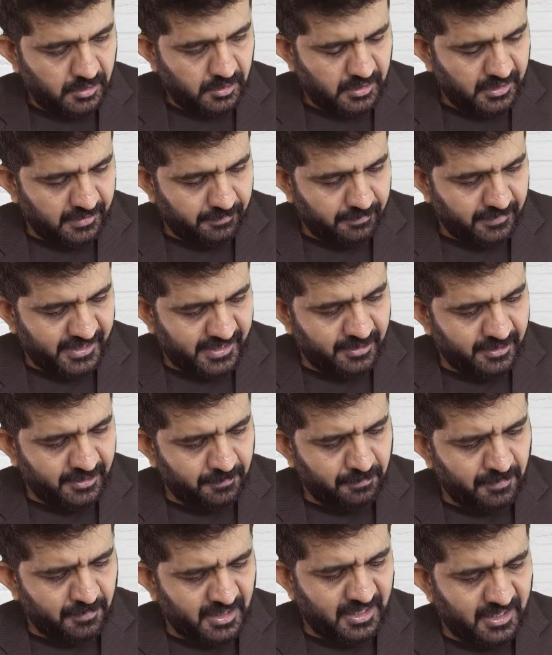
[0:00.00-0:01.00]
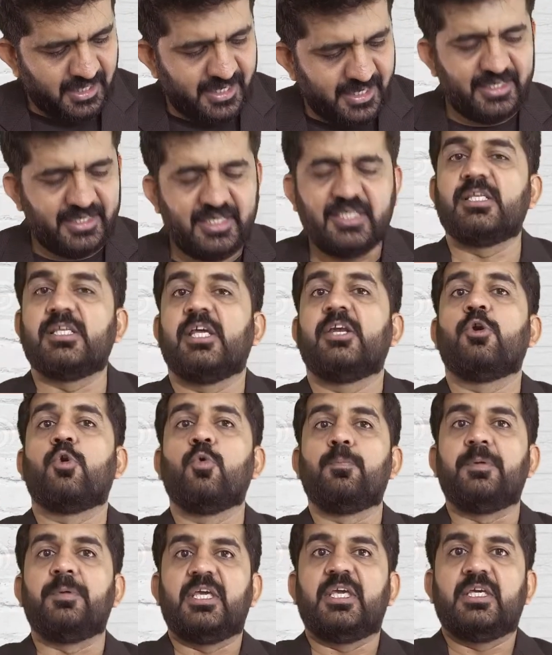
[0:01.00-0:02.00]
My number line is in
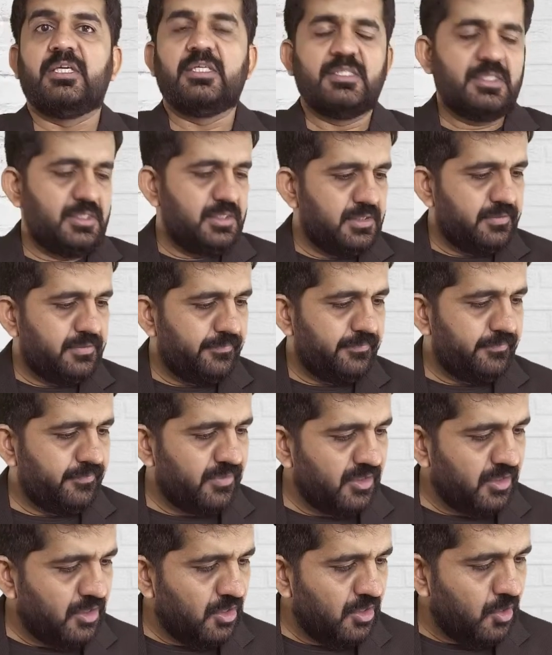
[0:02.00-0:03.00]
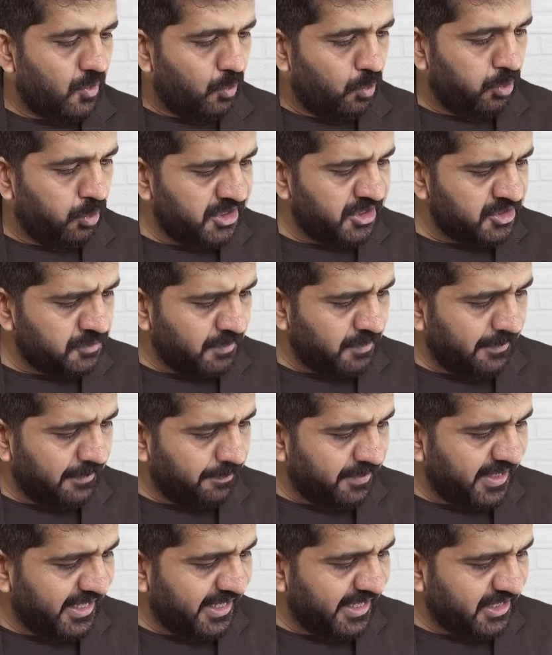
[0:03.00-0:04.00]
rupees. What is my
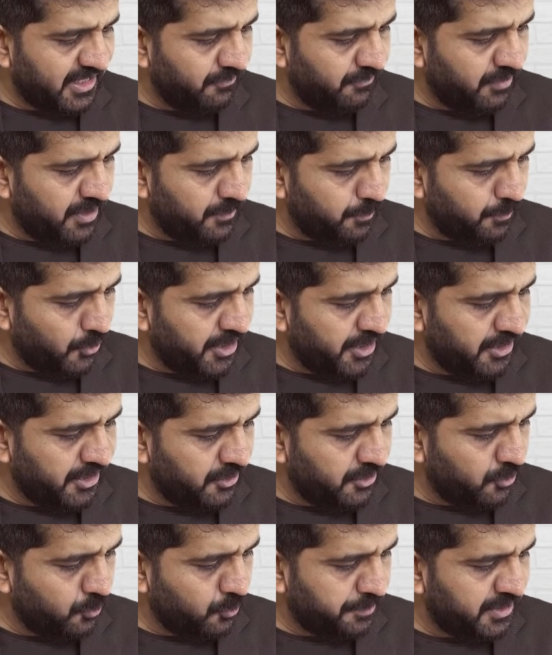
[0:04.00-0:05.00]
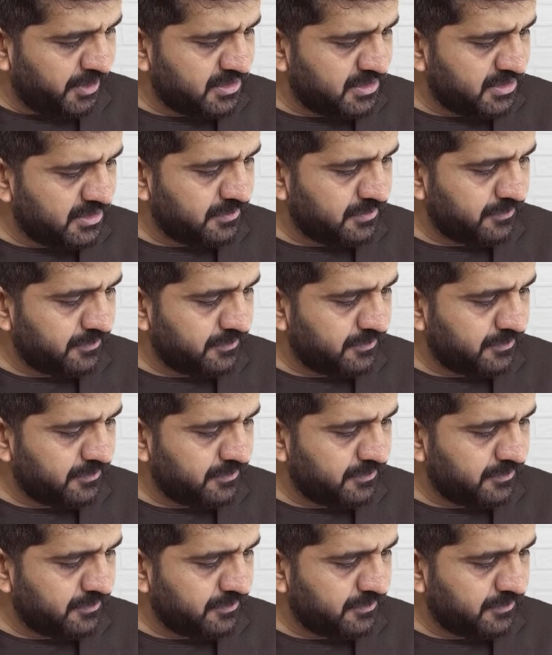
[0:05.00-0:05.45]
break even point in rupees?